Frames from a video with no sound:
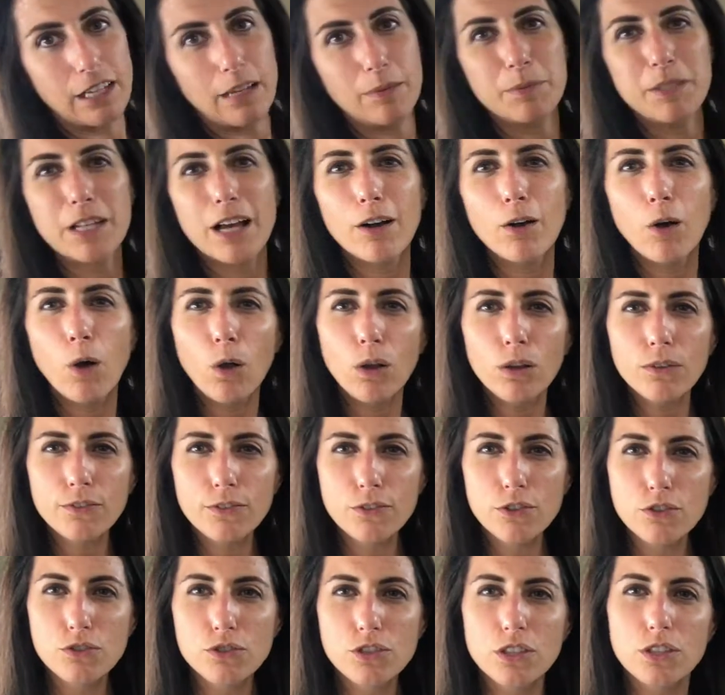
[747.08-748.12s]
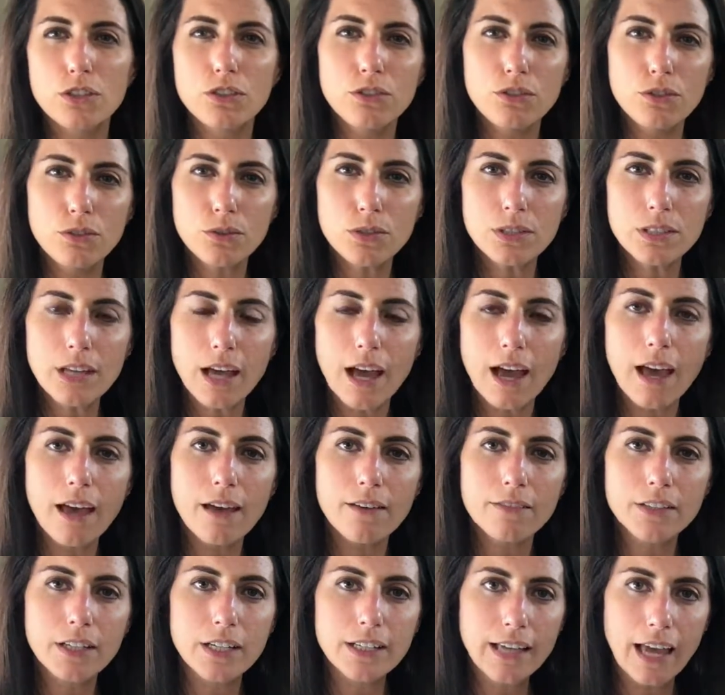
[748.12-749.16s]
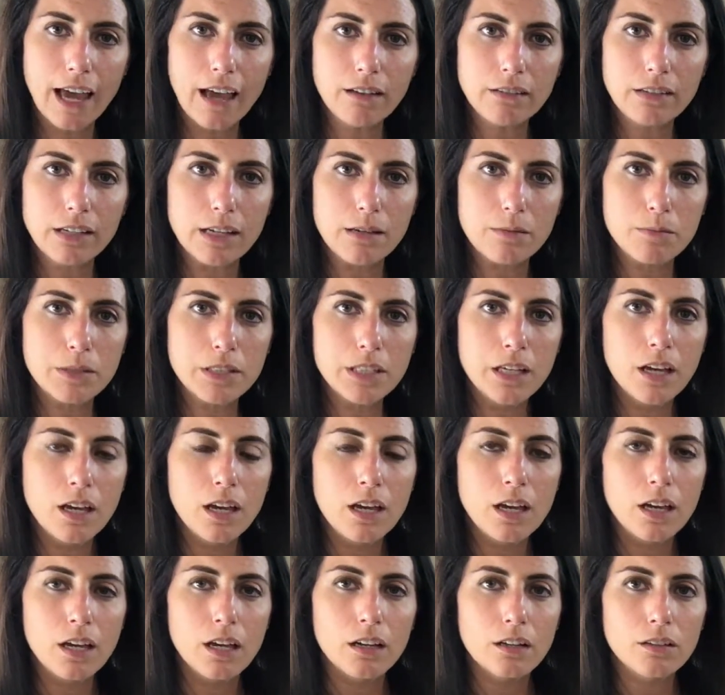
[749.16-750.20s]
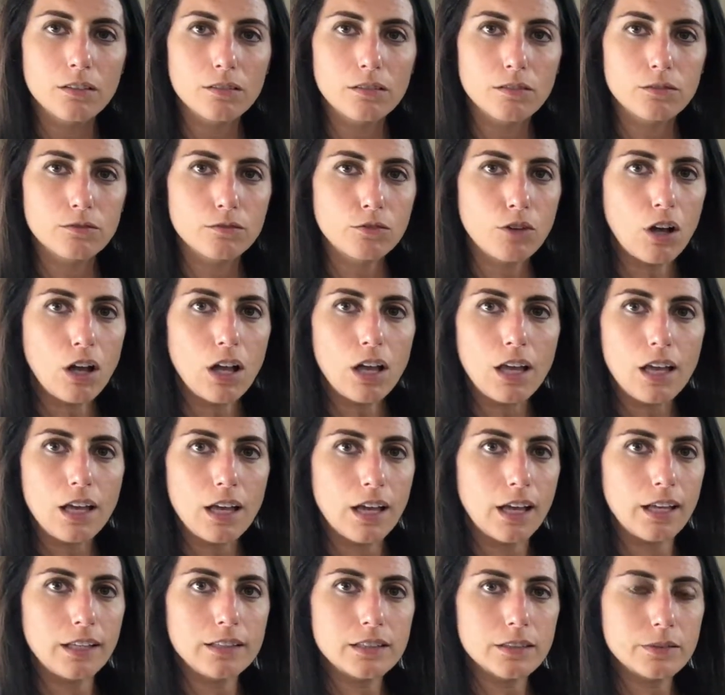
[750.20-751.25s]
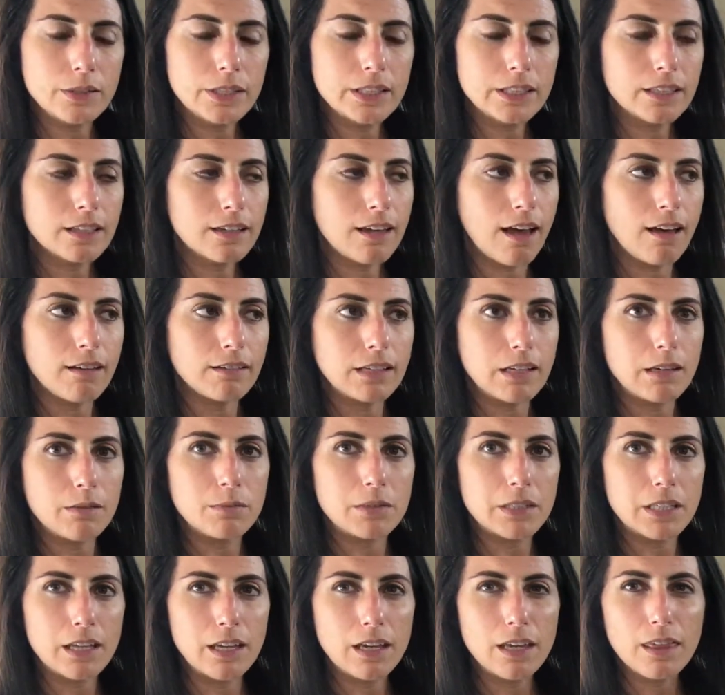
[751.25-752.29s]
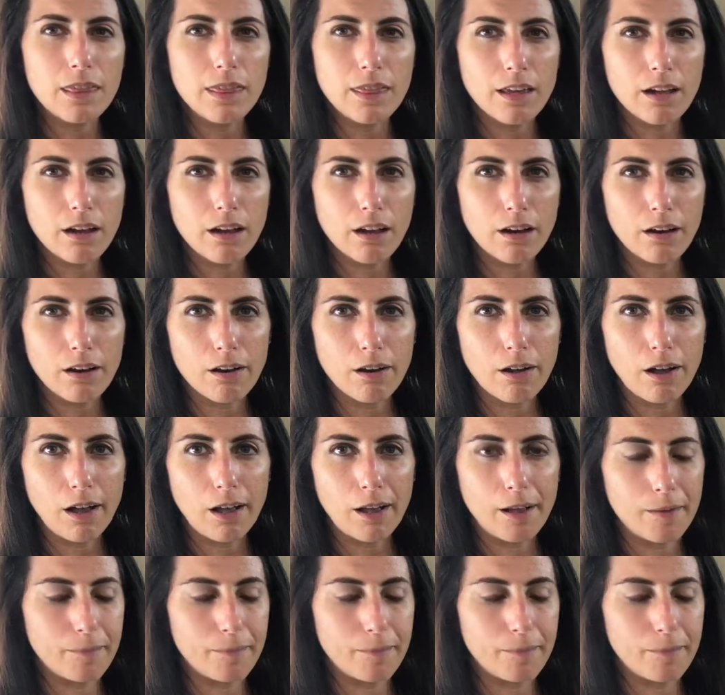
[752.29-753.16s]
nibs. Now Whole Foods used to have cacao nibs, raw unsweetened cacao nibs in their